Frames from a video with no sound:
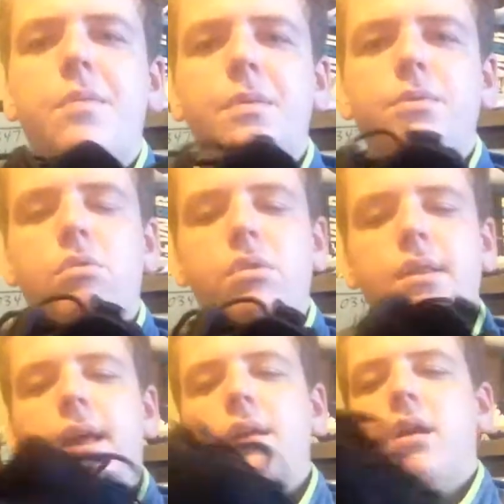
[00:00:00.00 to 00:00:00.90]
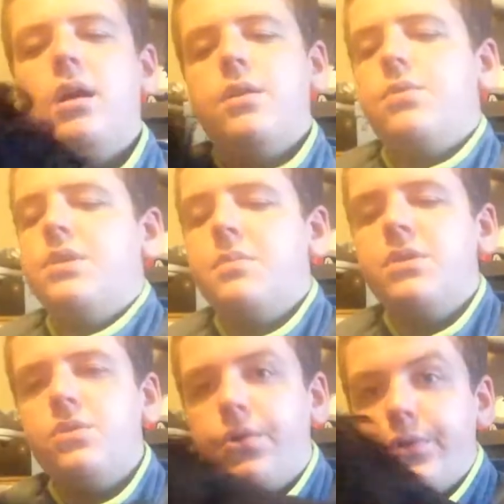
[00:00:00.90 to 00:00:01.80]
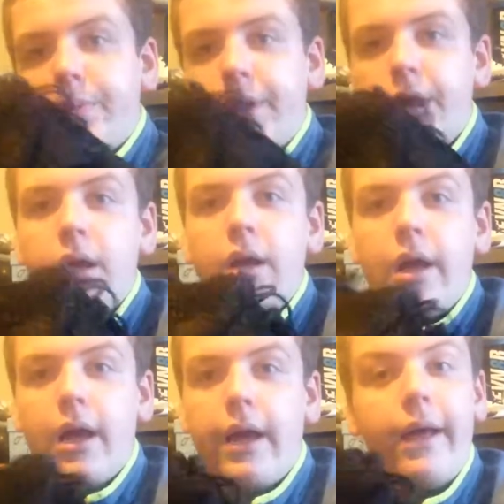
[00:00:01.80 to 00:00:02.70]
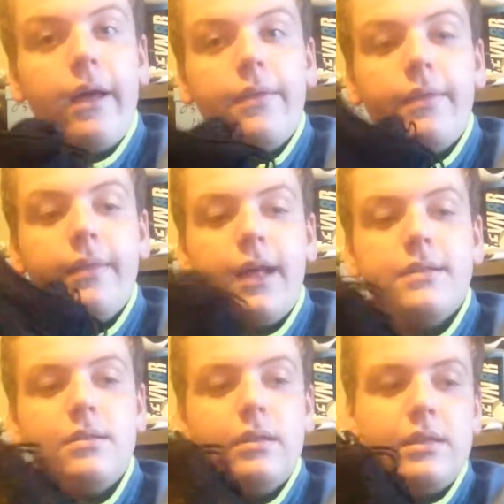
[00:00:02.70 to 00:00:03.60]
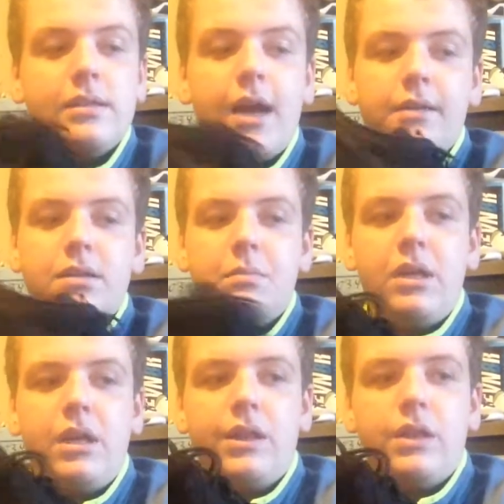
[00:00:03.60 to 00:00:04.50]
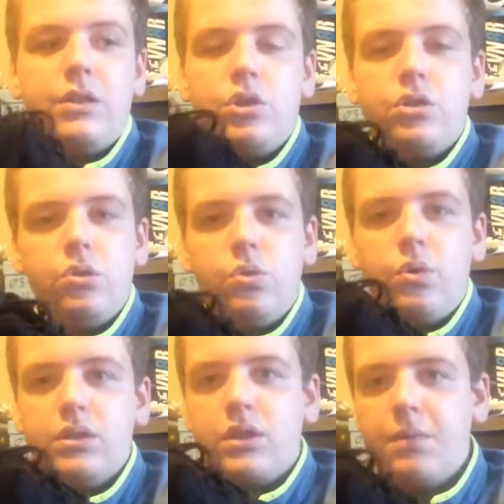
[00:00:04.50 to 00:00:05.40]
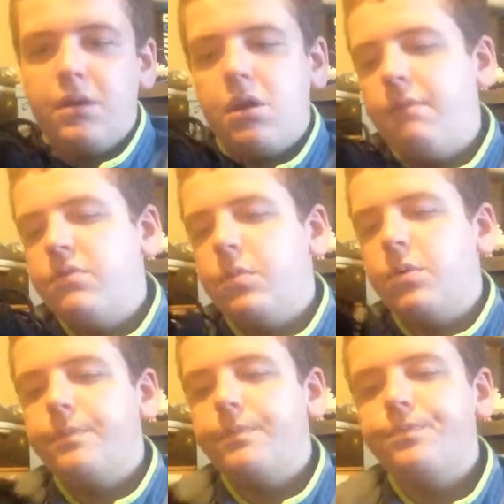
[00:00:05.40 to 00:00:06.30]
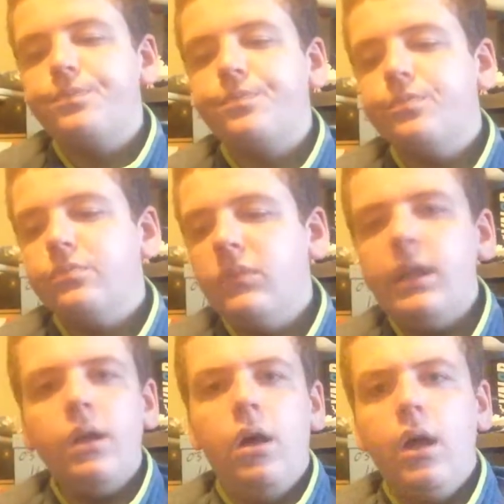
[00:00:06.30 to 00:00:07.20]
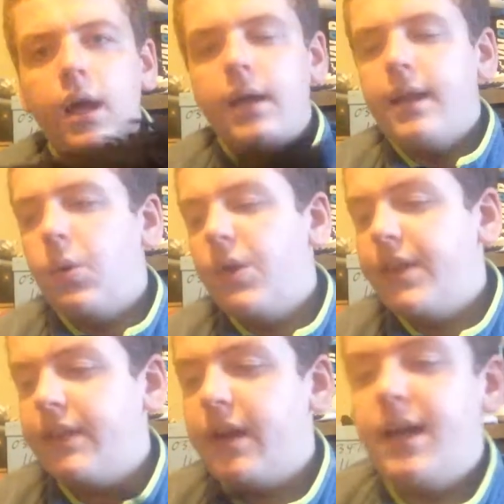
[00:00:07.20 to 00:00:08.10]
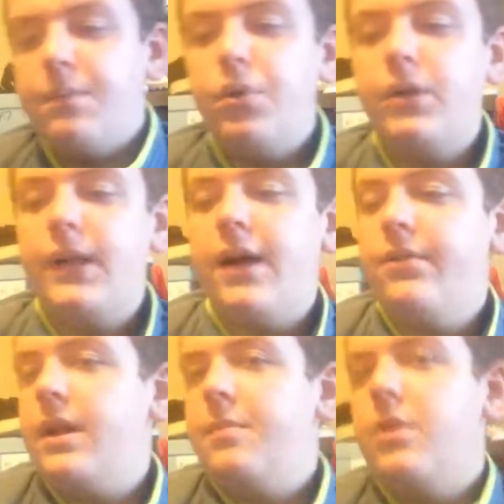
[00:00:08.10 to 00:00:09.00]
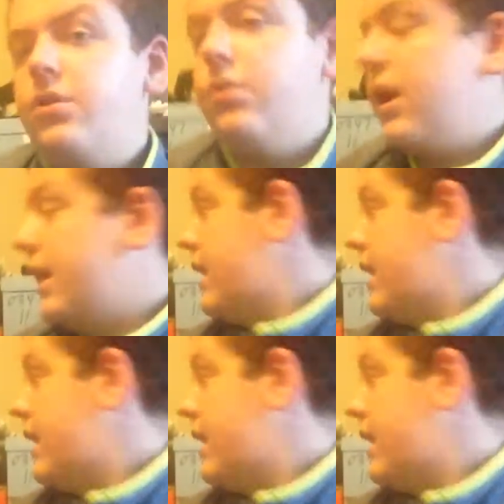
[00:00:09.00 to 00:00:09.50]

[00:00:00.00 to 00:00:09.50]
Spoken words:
of people don't really like creased midsoles, but that's a sign to me that the shoe is going to be comfortable. Now, one thing that I didn't pull out that I'm going to do right